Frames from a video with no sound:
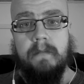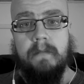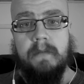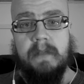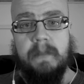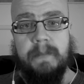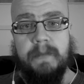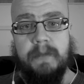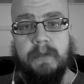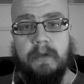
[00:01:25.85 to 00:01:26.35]

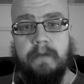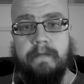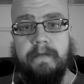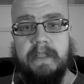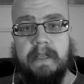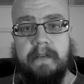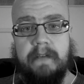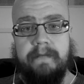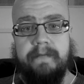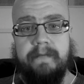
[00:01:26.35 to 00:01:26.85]
some sort of
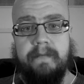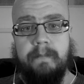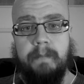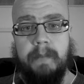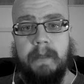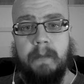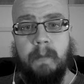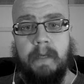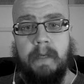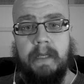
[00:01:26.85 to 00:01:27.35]
diff
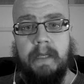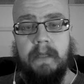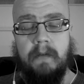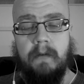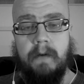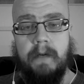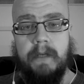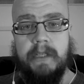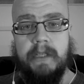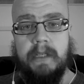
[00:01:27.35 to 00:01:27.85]
between the
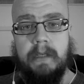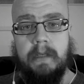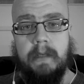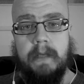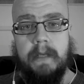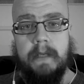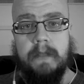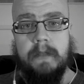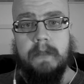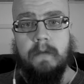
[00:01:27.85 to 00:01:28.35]
original
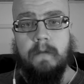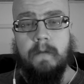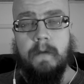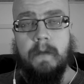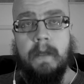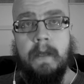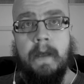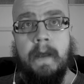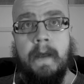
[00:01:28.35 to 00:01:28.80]
and so forth.